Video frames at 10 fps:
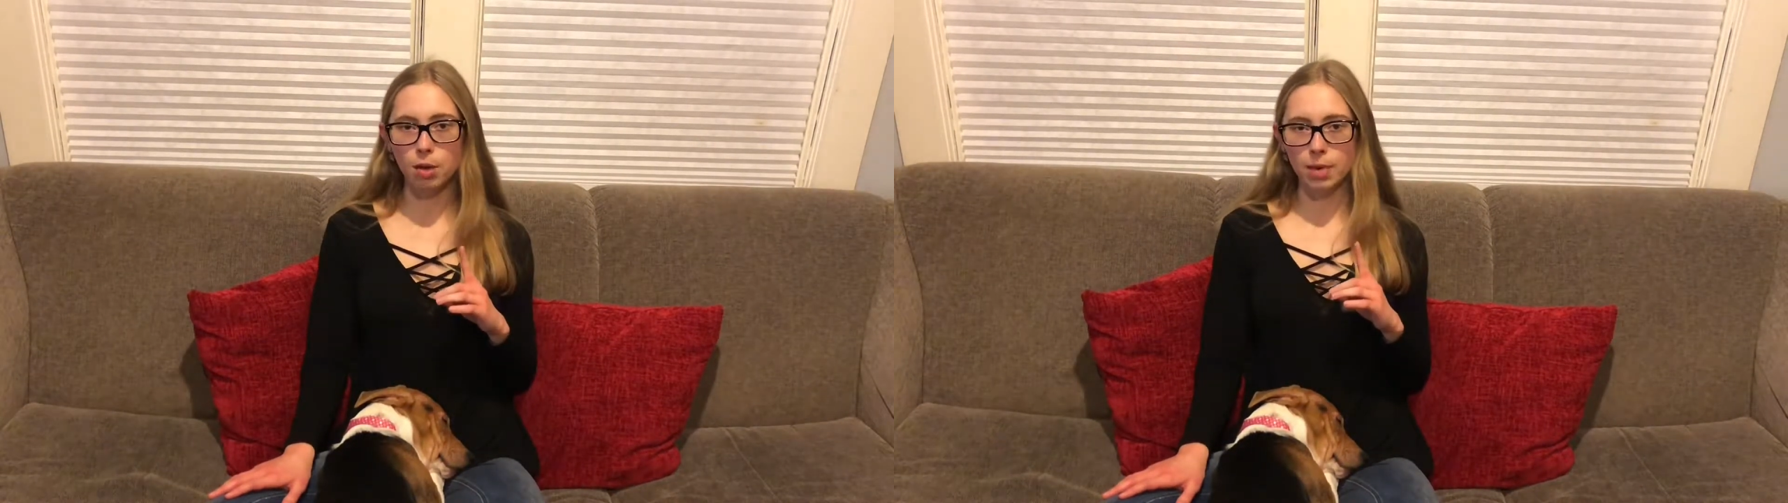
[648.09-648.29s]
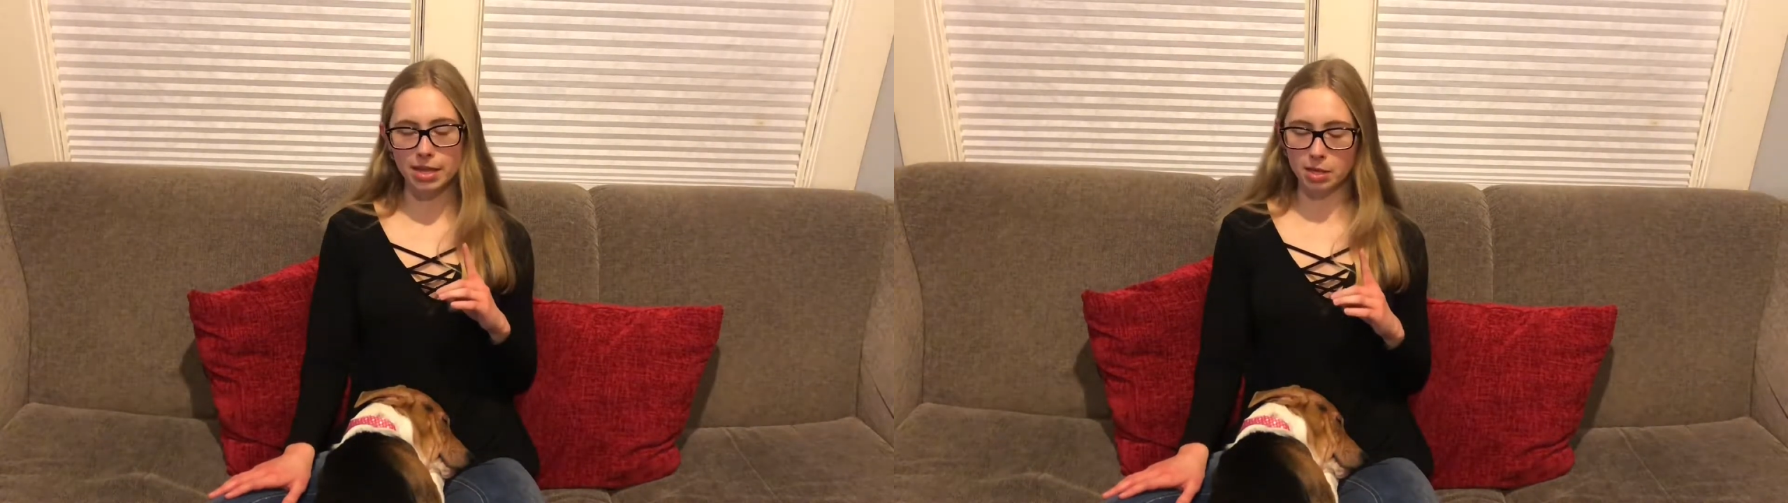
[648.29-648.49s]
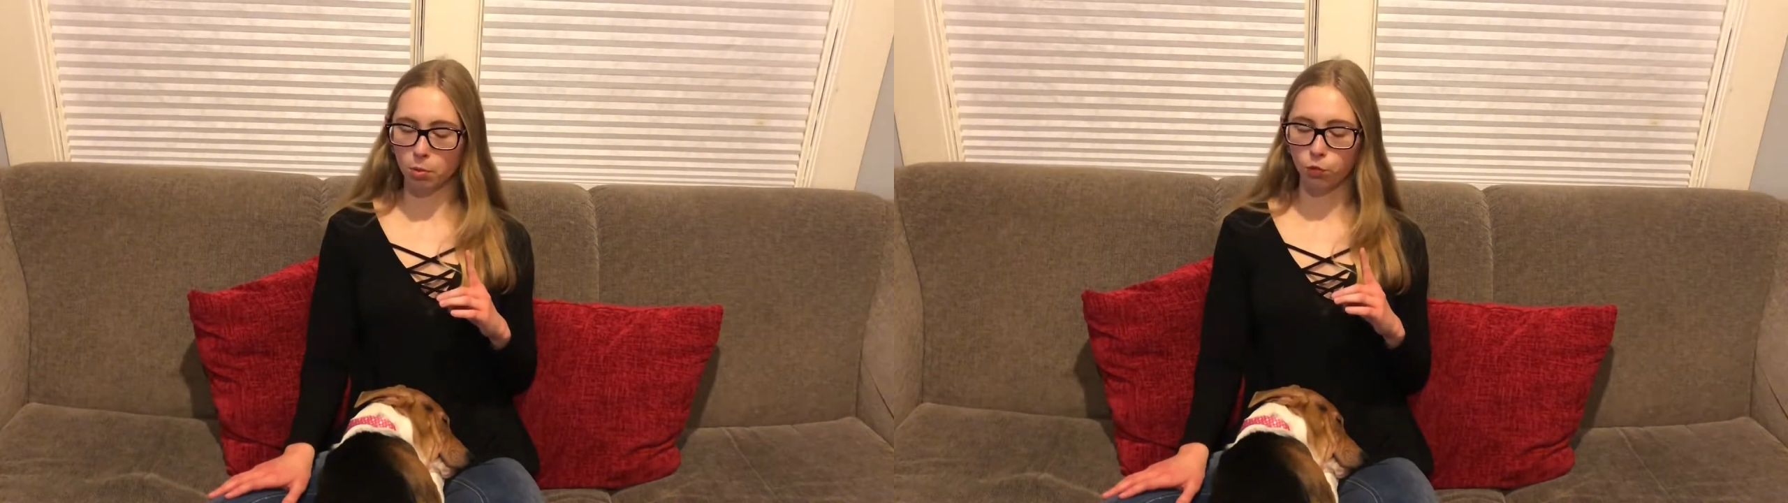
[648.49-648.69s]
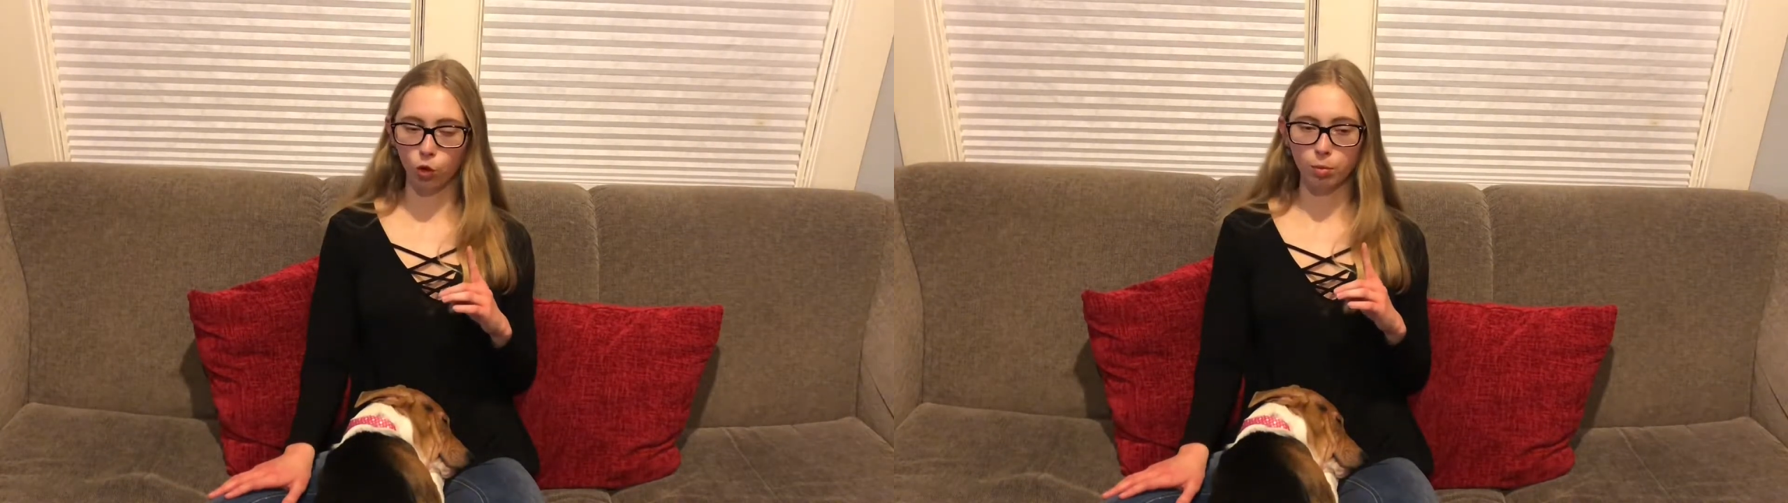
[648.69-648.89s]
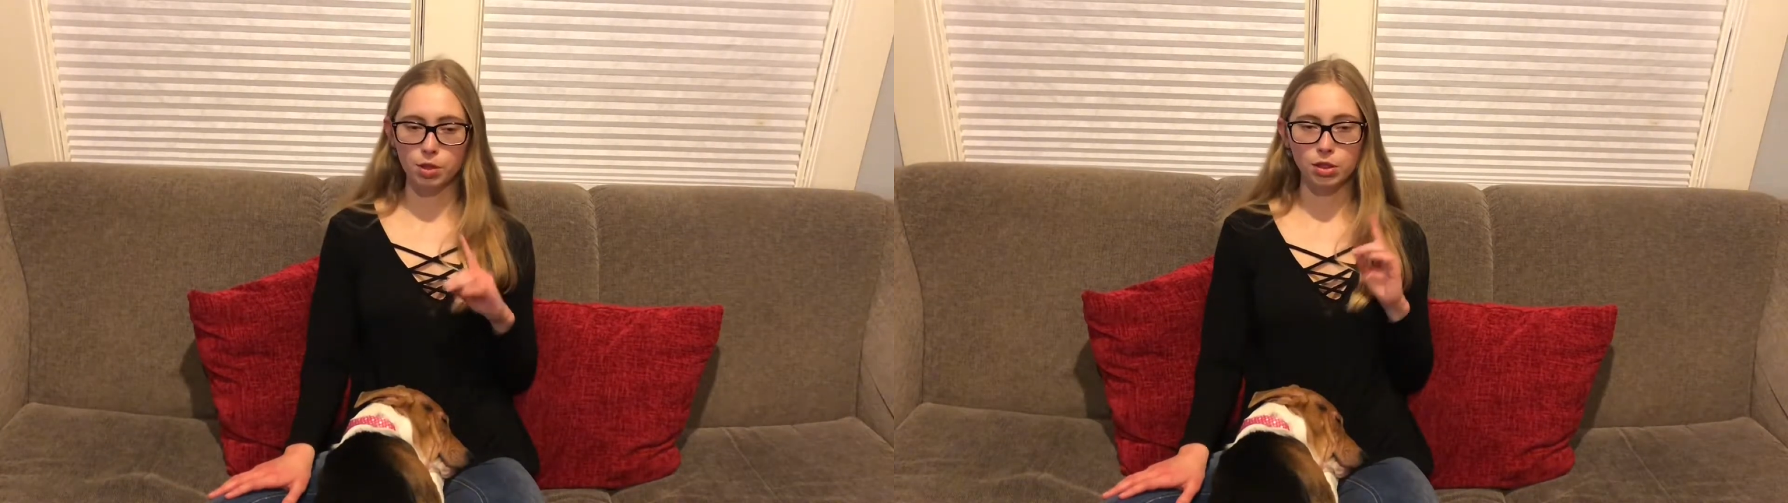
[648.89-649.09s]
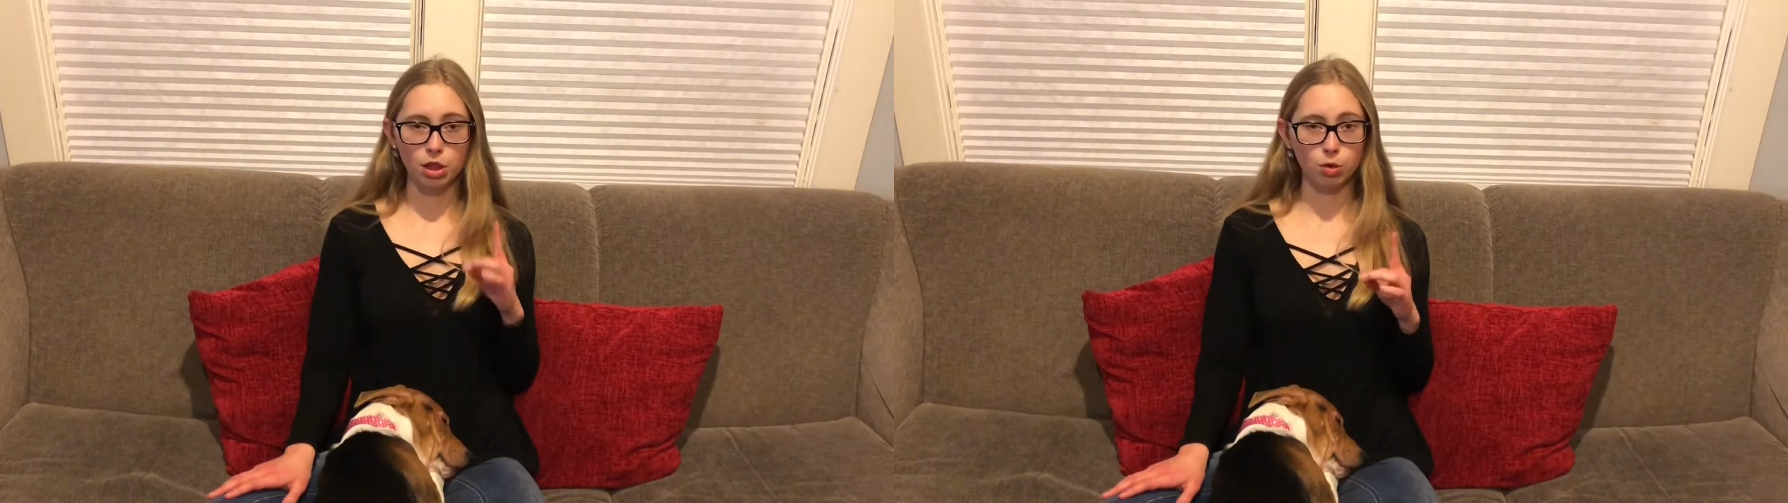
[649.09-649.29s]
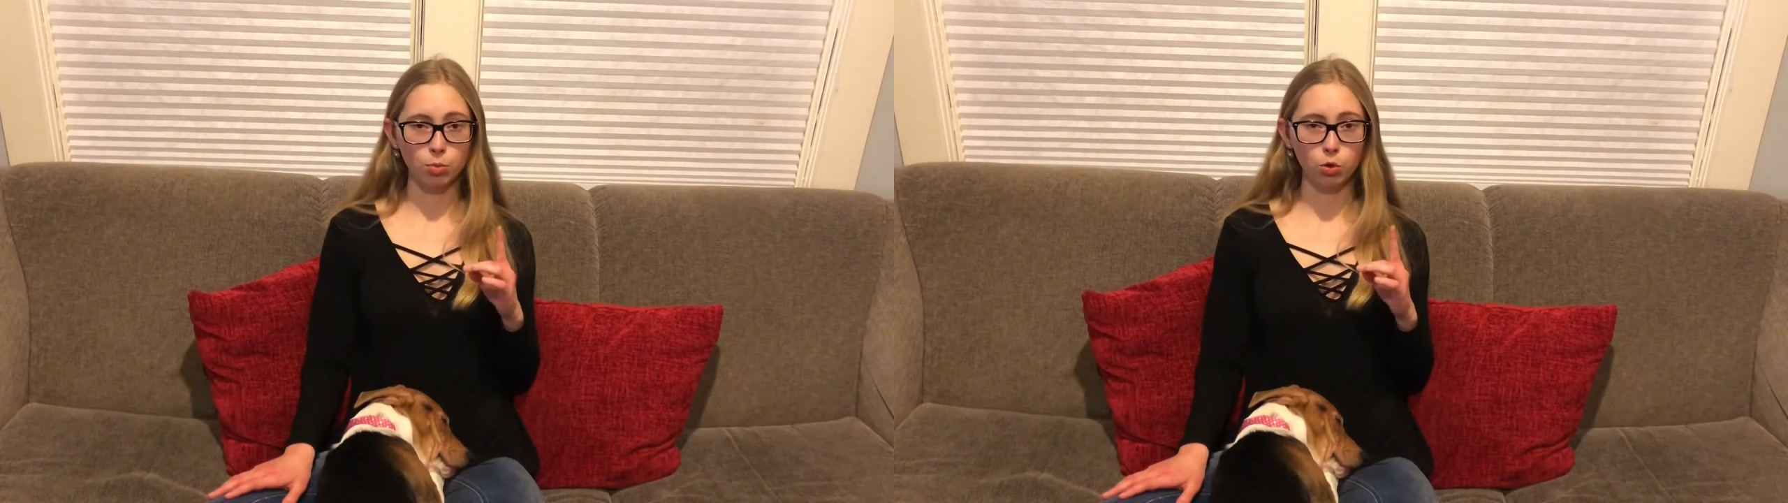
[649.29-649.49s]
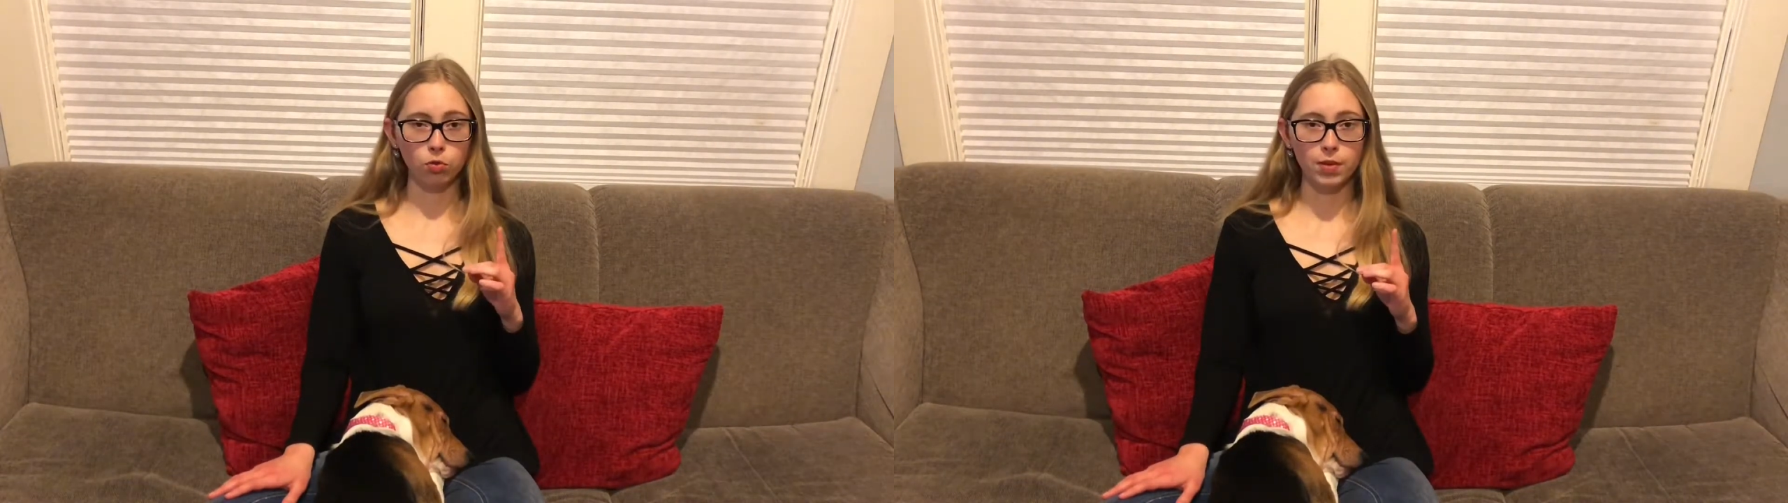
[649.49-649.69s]
amazing performance in this
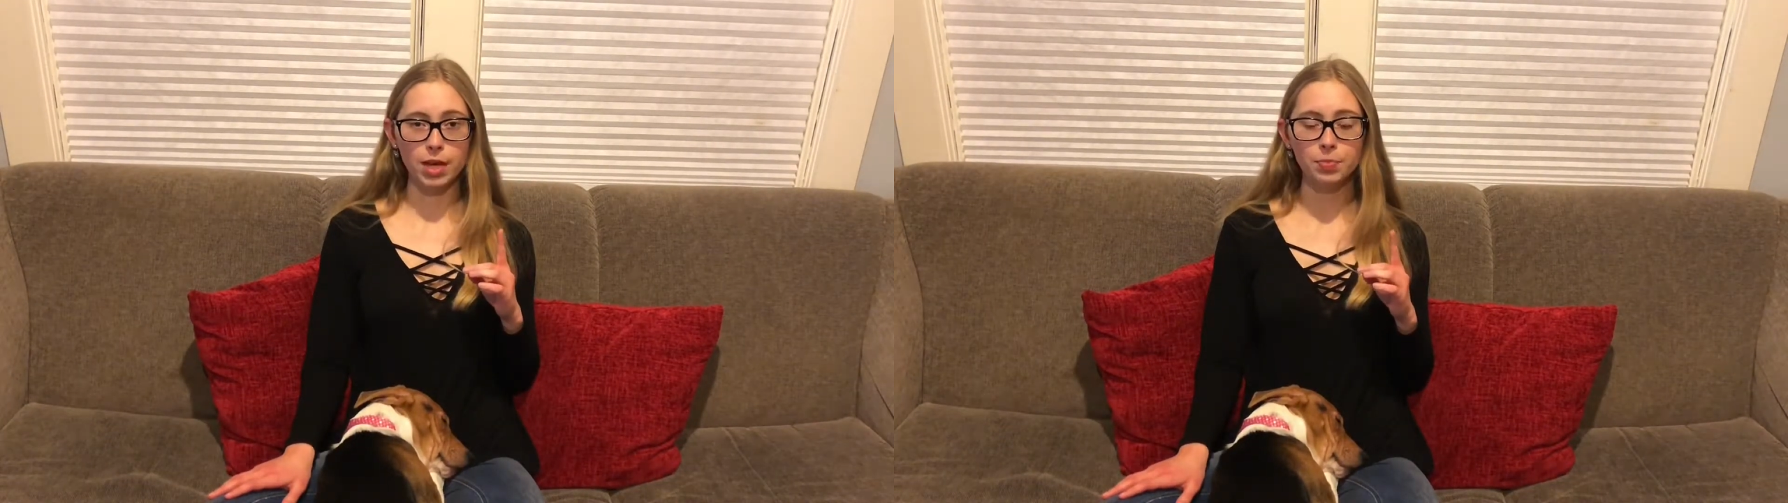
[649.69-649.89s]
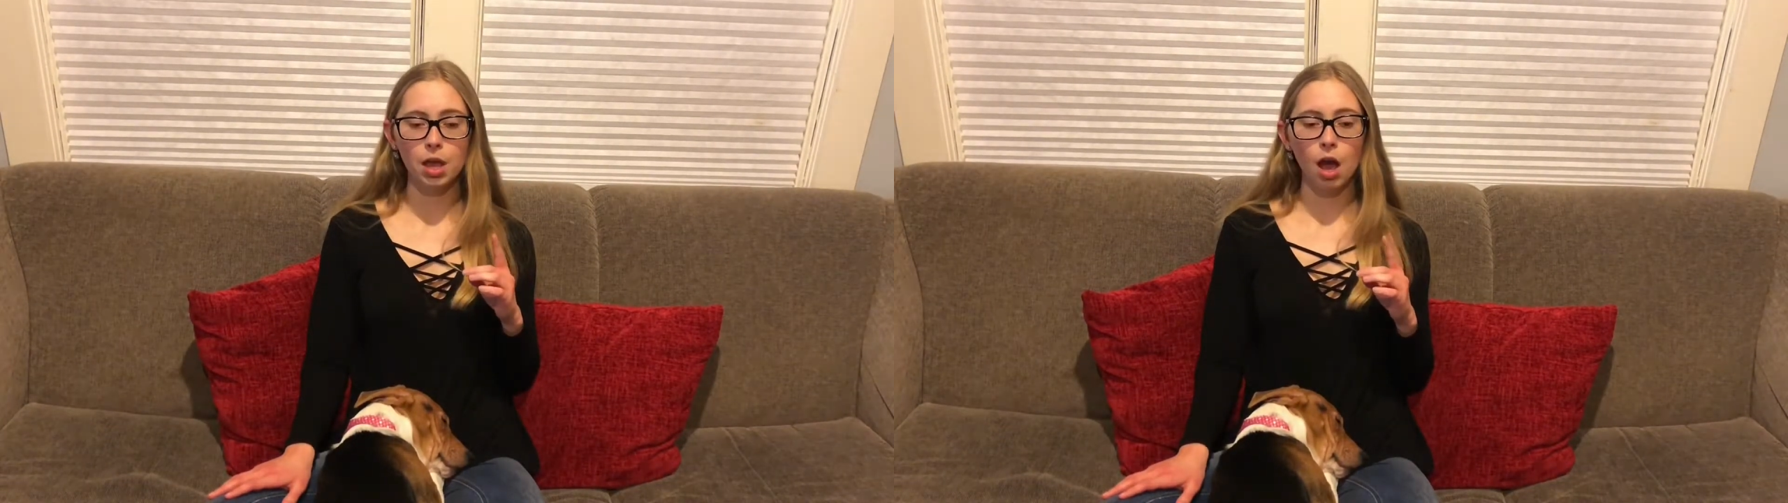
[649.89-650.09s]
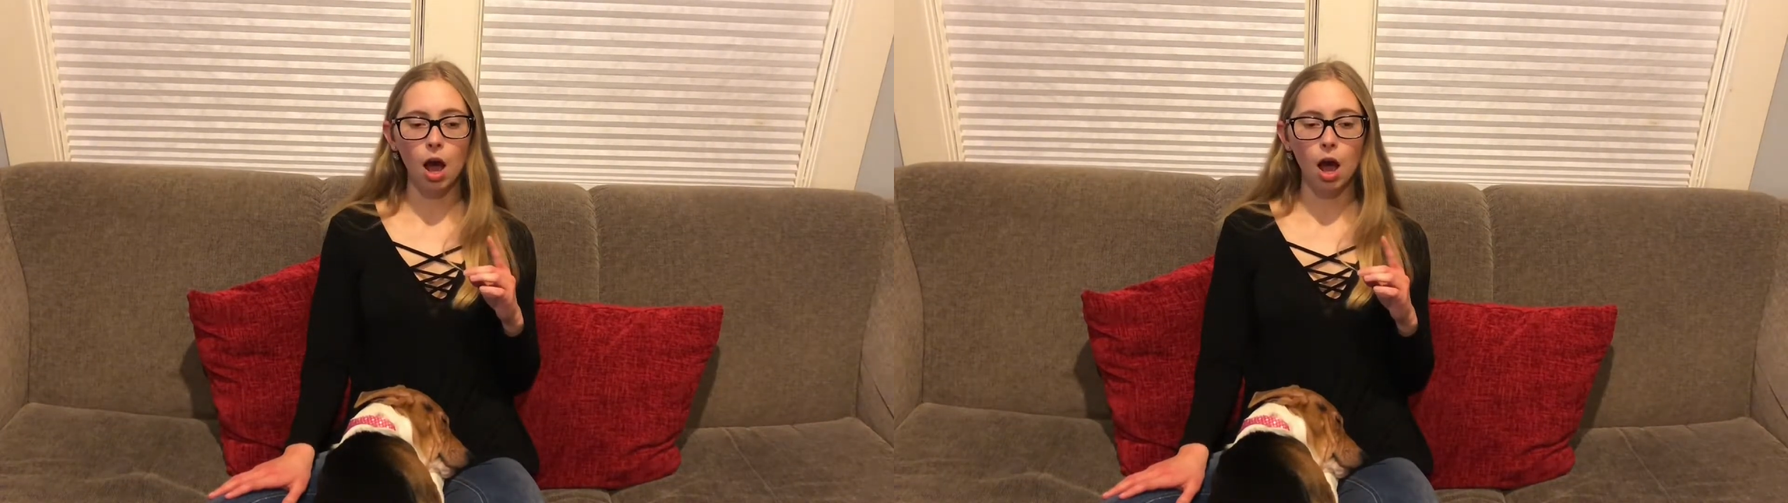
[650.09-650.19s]
movie.